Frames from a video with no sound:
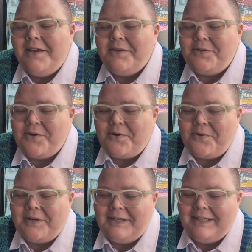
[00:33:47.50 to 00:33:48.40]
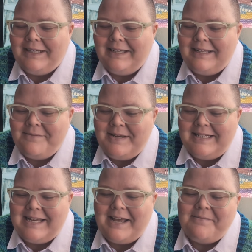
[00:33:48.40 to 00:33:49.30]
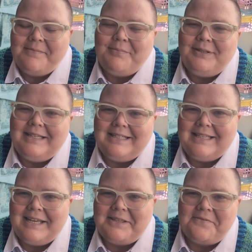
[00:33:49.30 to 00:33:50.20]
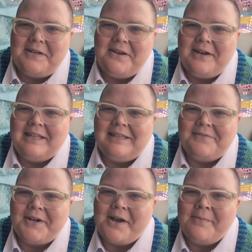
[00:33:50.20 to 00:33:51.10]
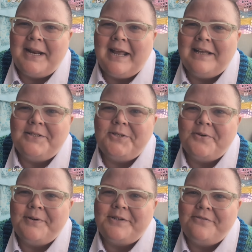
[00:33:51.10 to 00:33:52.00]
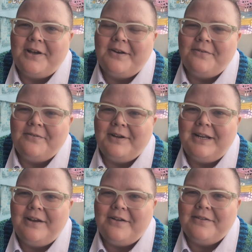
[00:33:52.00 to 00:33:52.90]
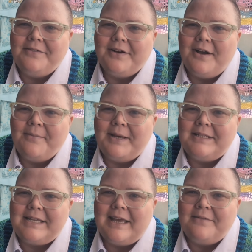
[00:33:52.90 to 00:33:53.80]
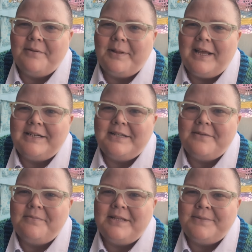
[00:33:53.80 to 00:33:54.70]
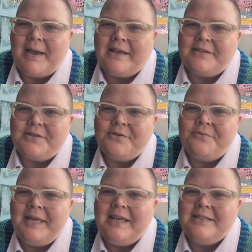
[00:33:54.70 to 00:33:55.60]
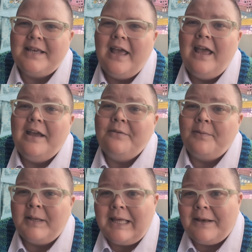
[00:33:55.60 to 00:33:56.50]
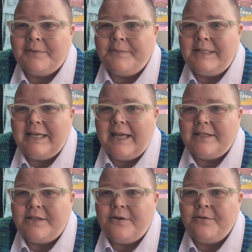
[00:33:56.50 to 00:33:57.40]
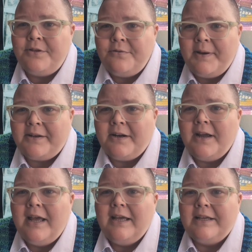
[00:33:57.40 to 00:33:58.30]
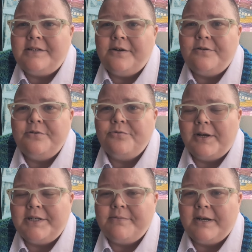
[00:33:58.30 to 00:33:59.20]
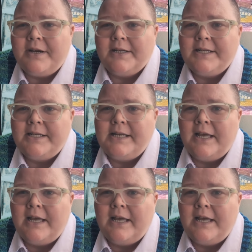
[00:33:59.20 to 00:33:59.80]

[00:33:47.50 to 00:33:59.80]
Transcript: So in the meantime, please like the video and leave a comment. I had so much fun reading all of your comments and replying to them these past 2 weeks. It really helps me to get to know you better, get to know who's watching my content,